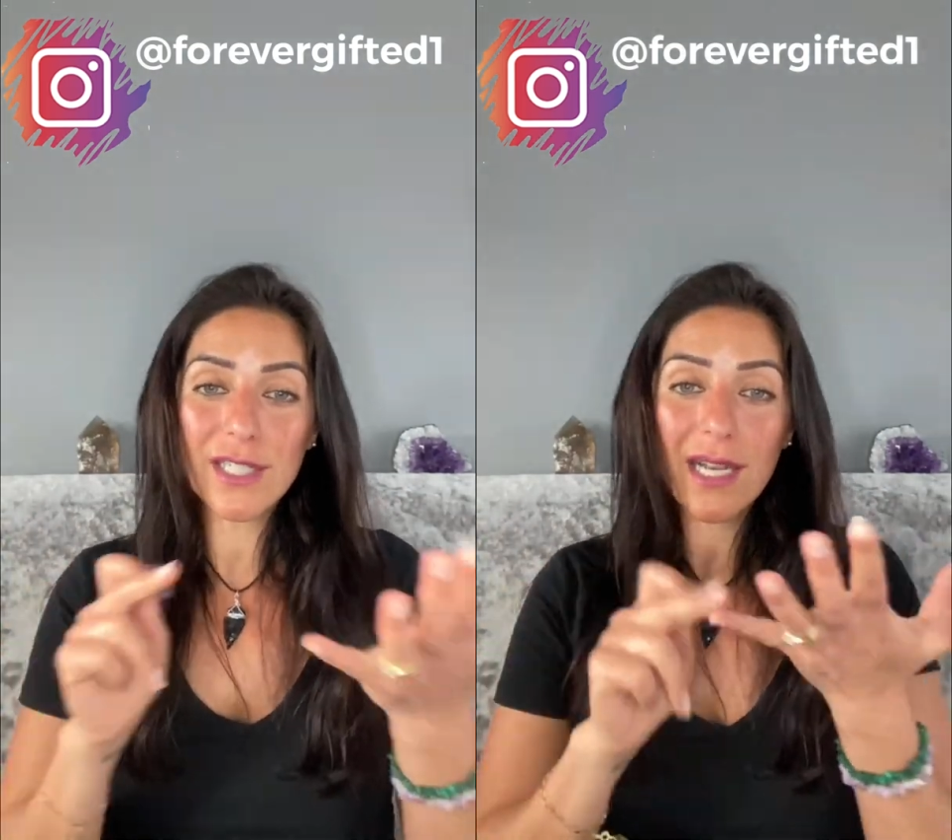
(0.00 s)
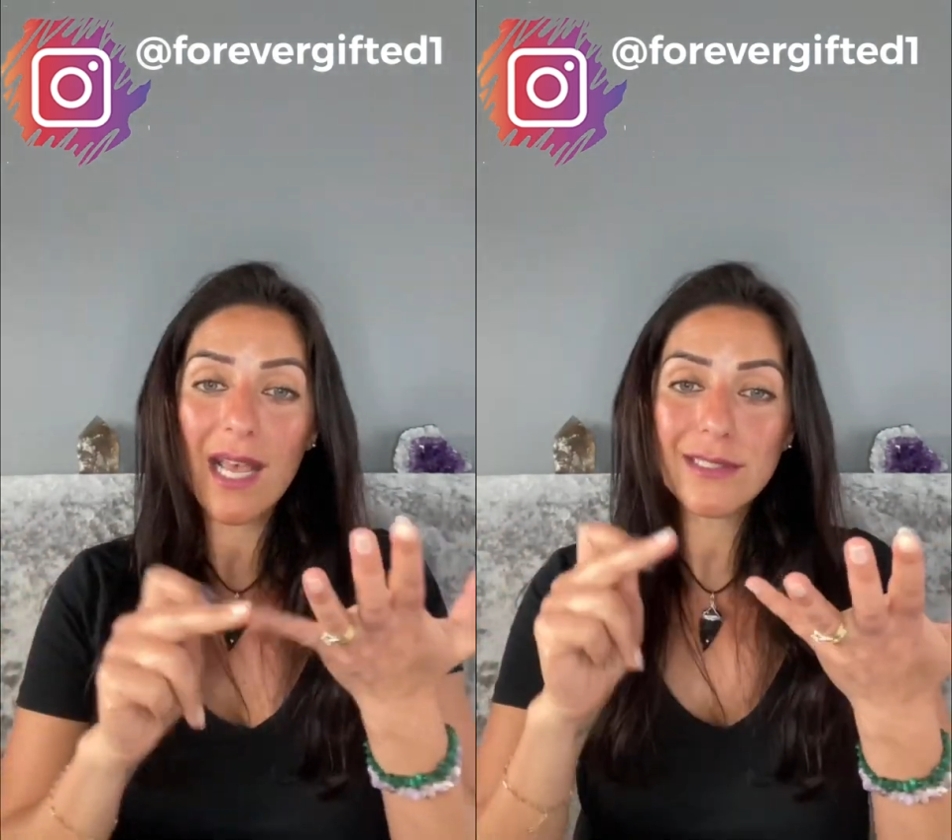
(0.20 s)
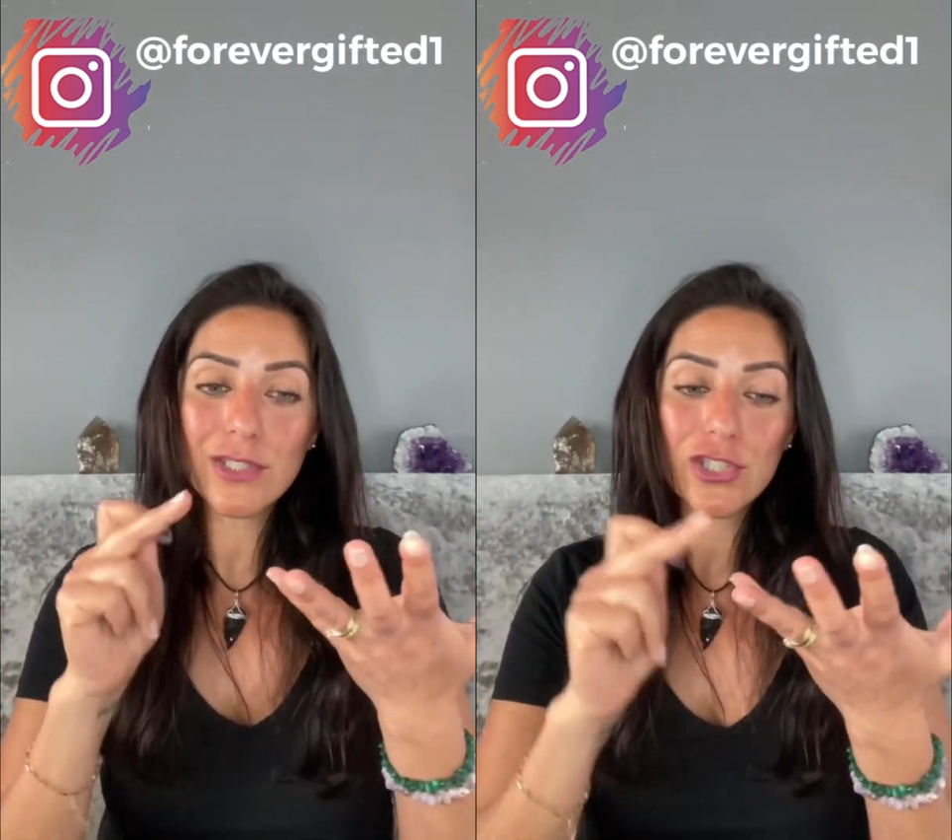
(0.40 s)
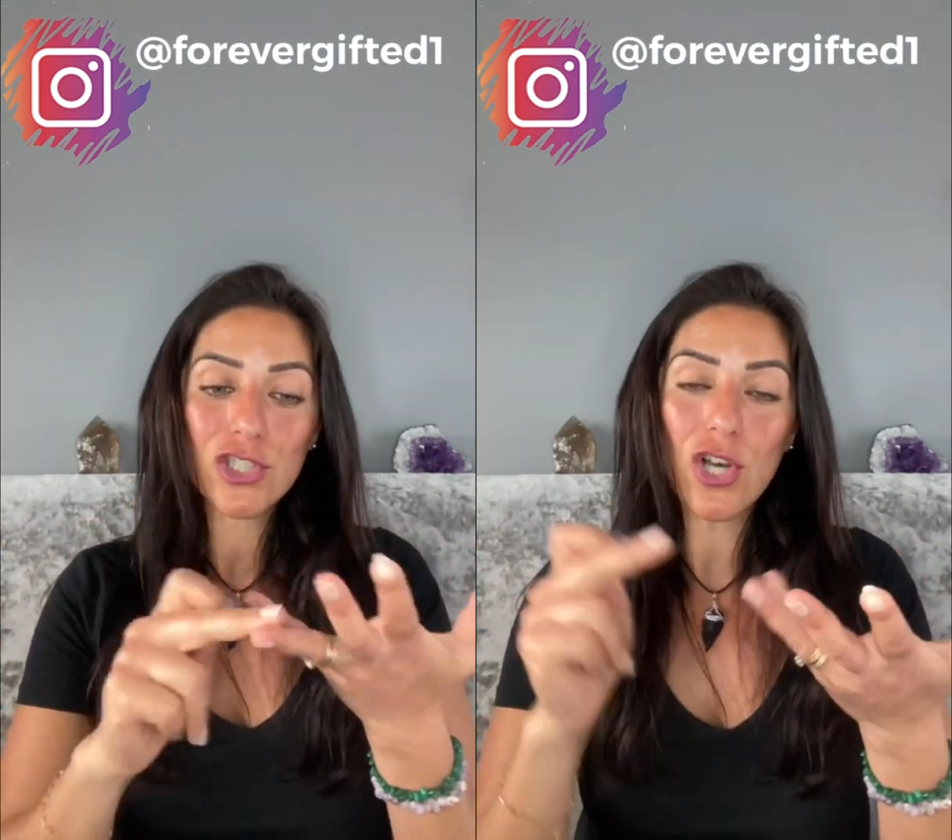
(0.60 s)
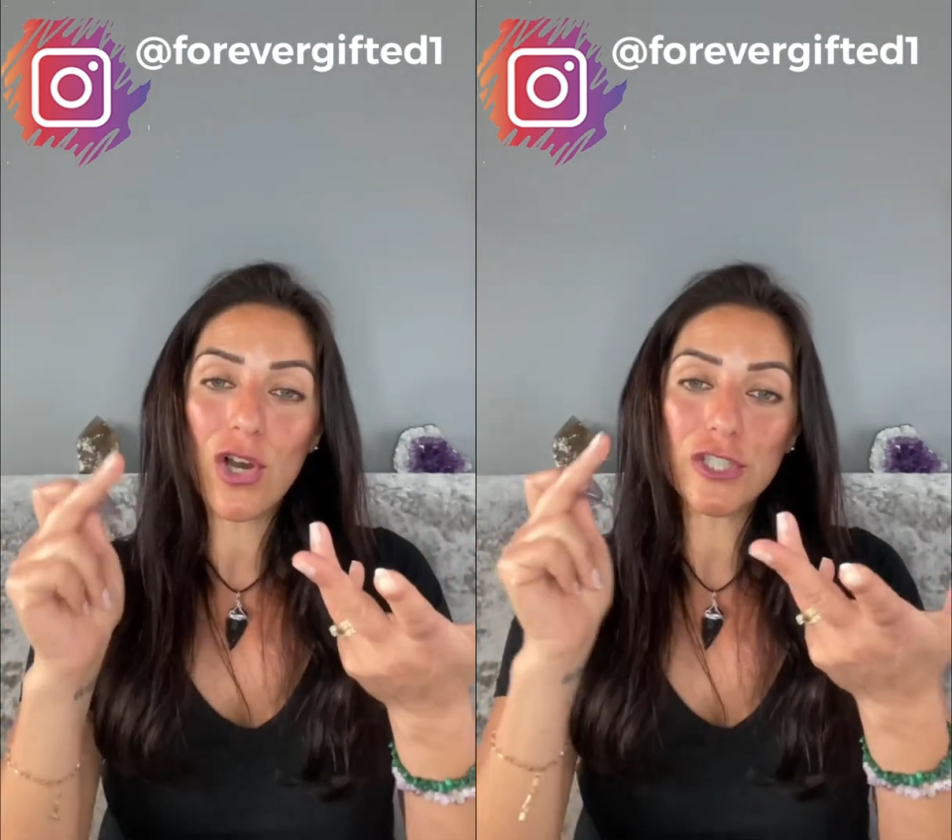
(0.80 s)
cleanse,
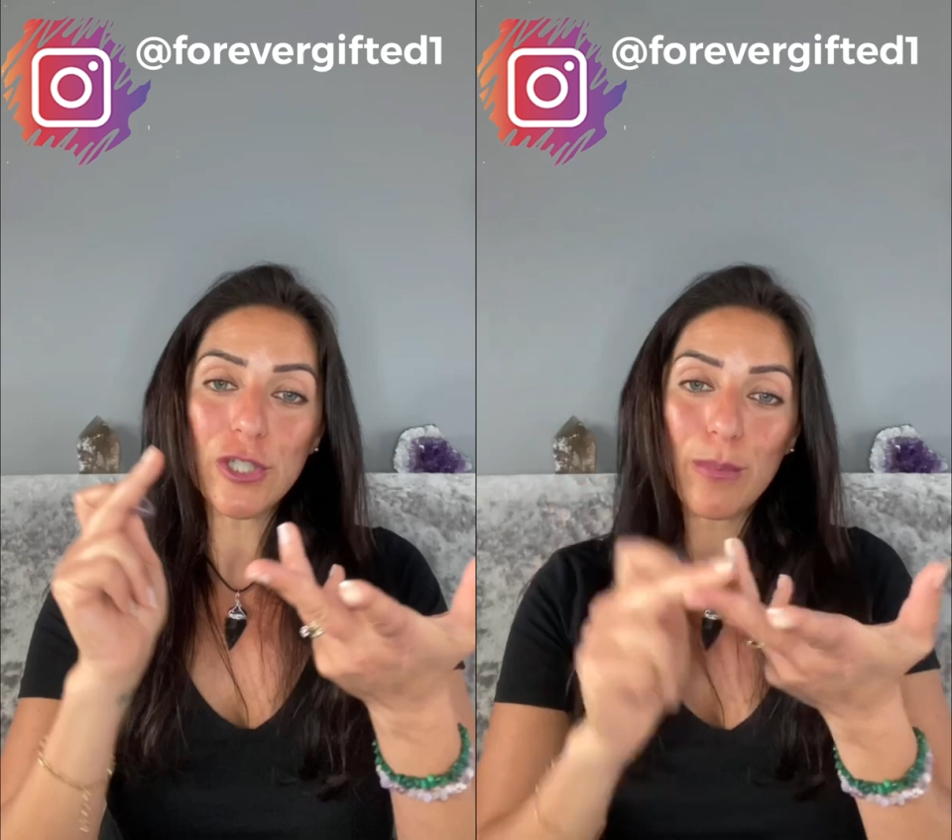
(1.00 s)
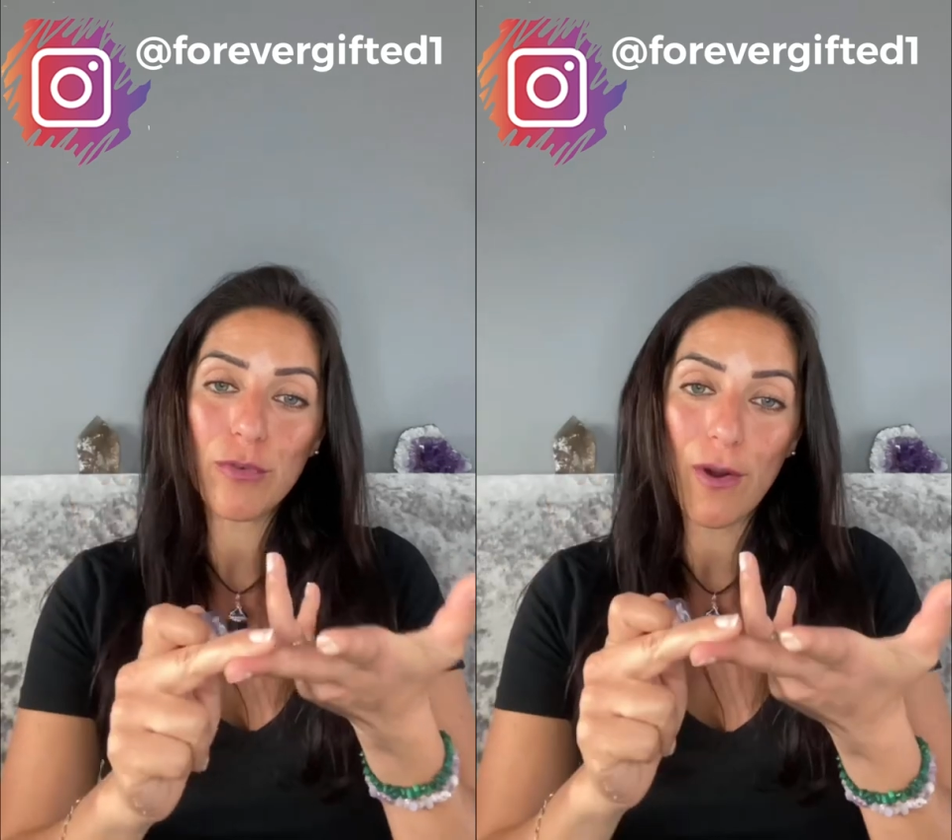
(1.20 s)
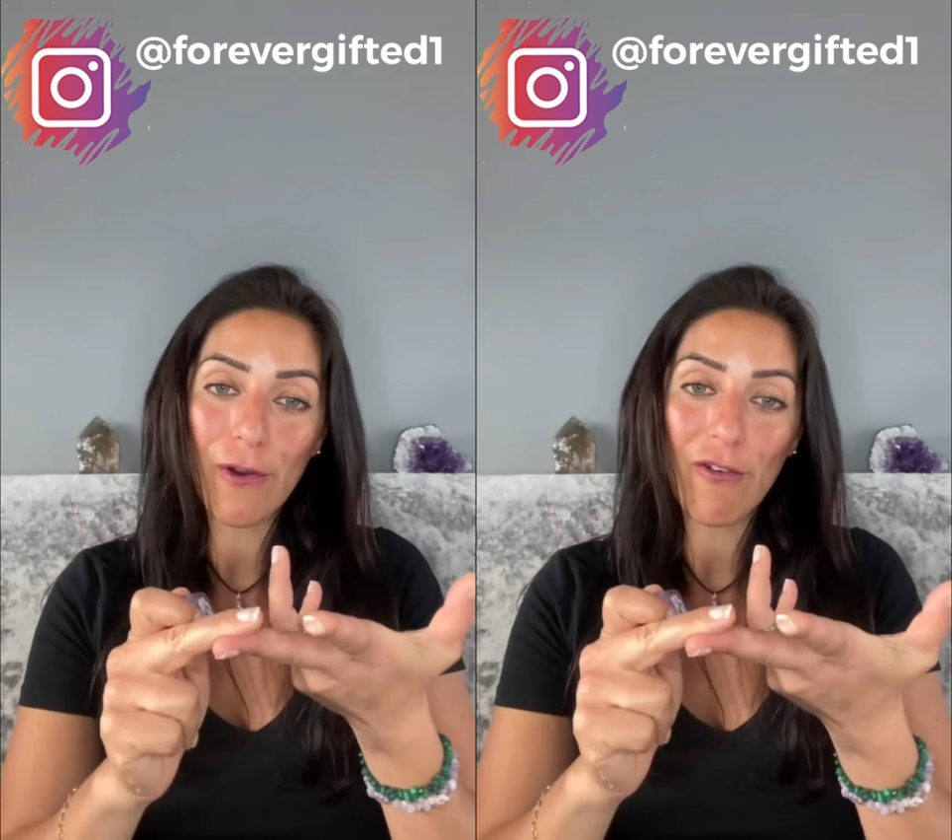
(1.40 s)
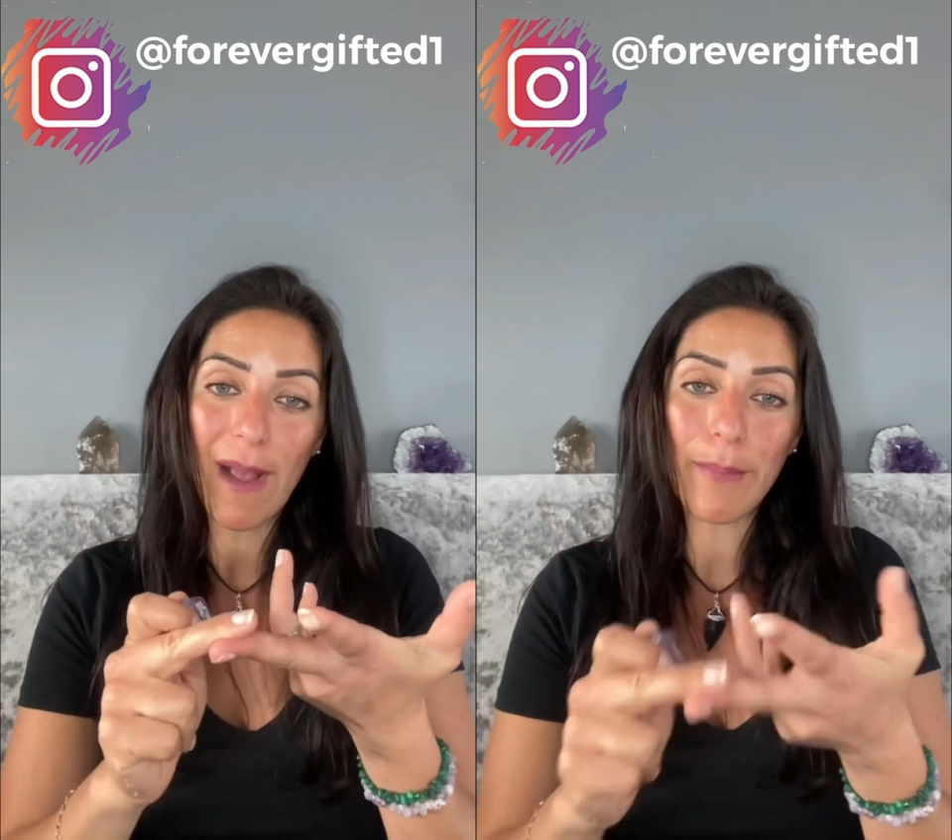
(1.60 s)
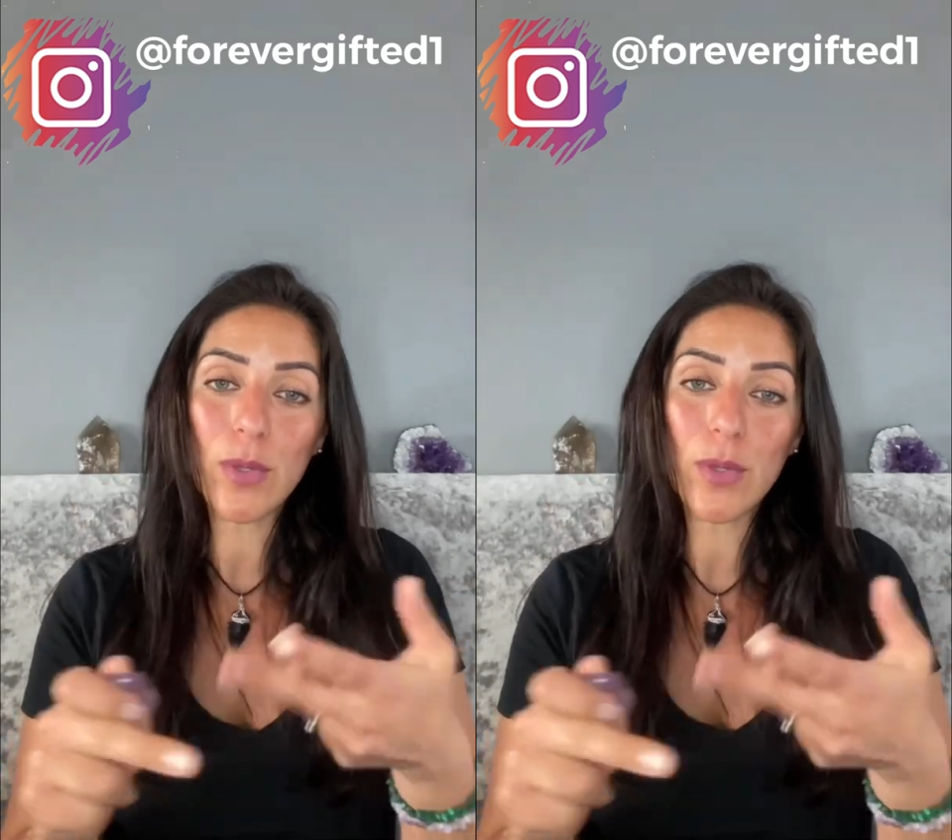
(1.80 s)
charge, program.